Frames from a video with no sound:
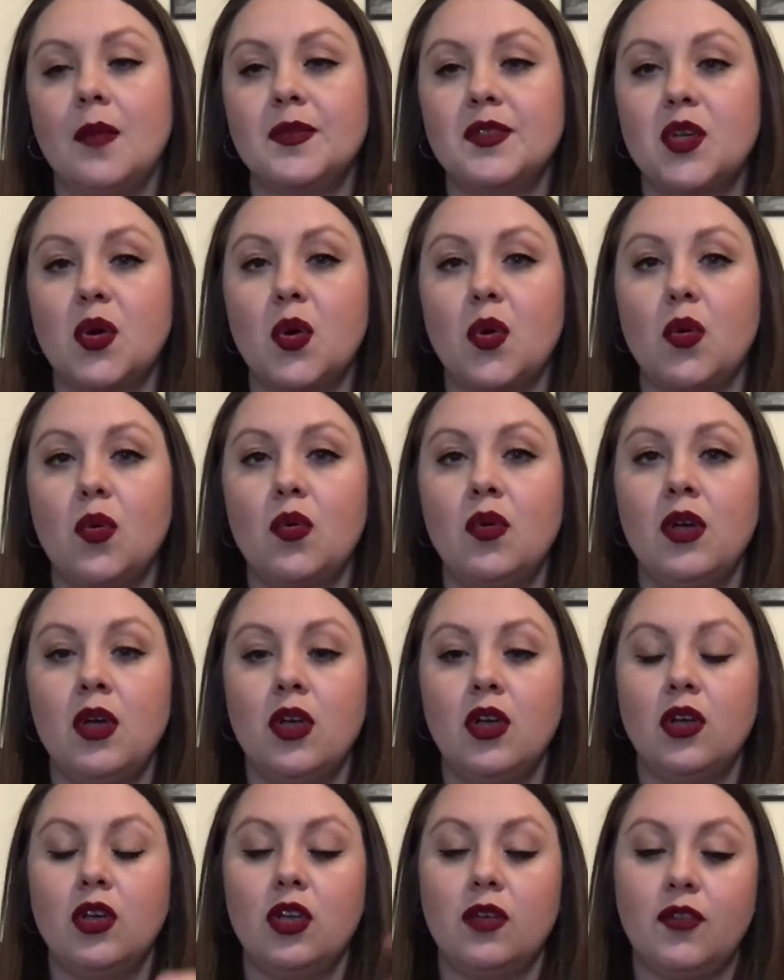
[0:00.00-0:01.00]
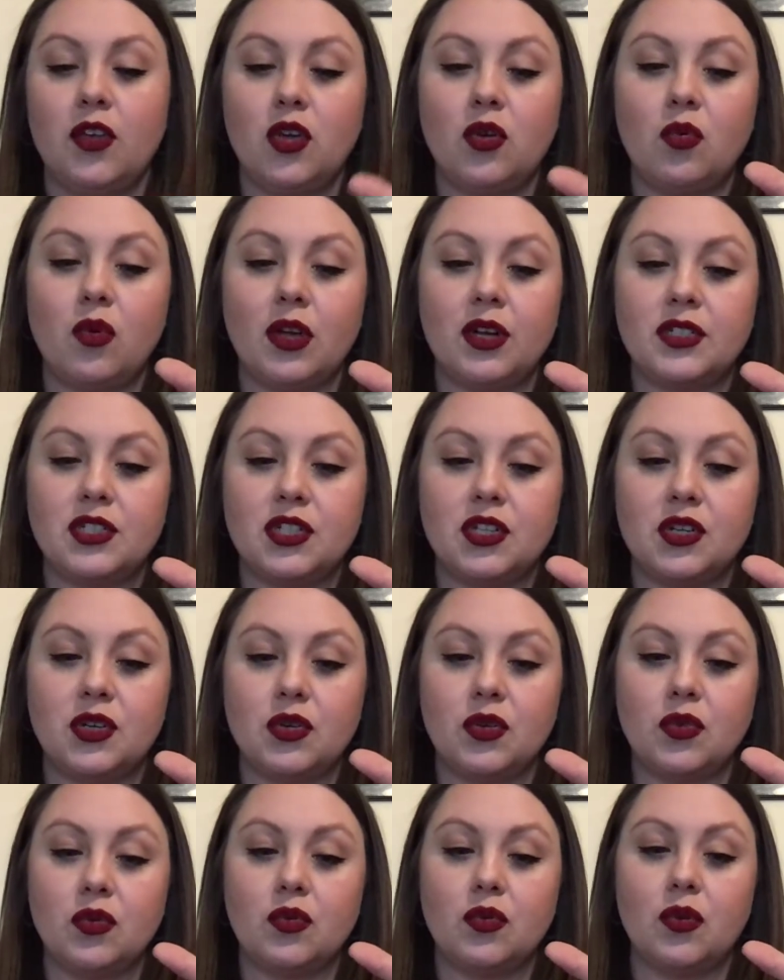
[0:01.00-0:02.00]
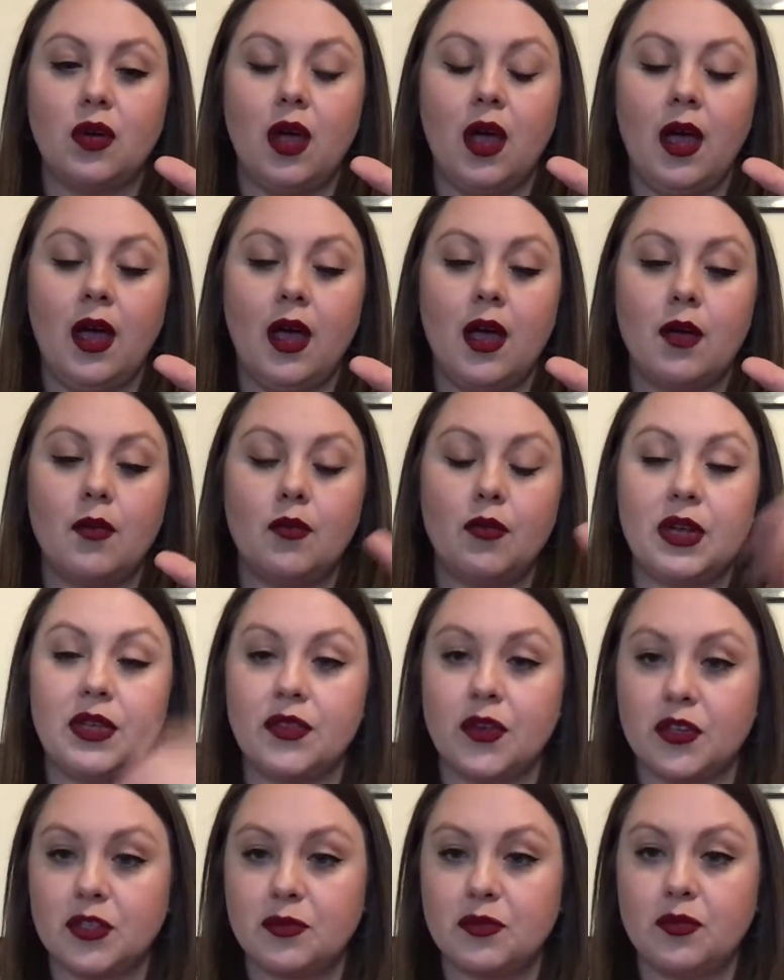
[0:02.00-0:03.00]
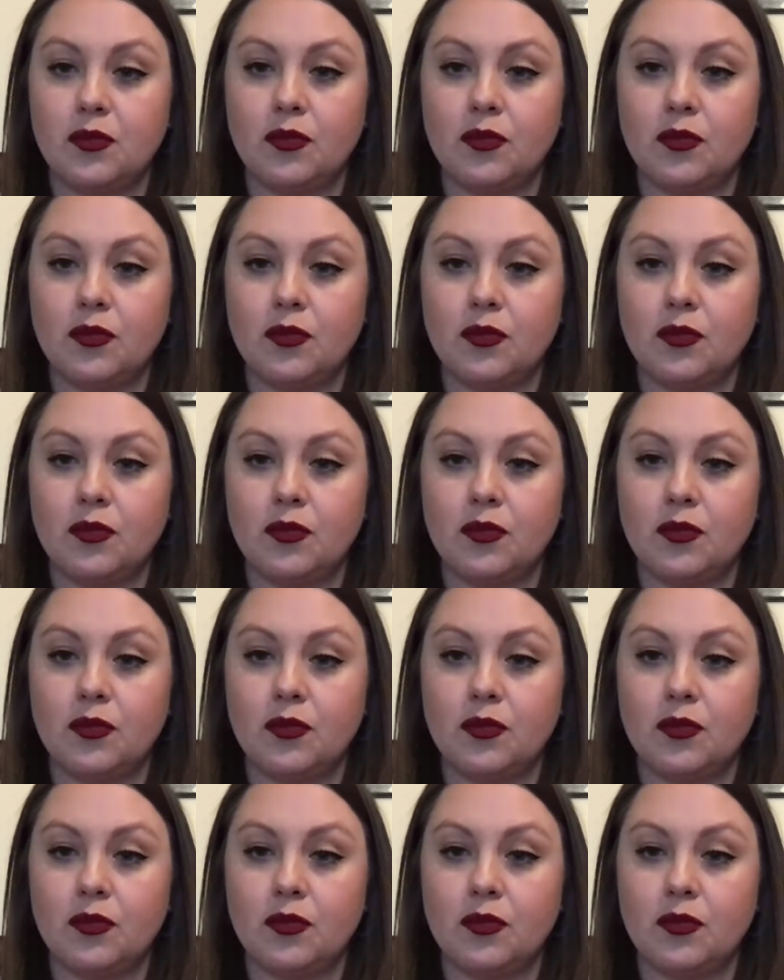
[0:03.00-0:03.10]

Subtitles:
So if you want to read those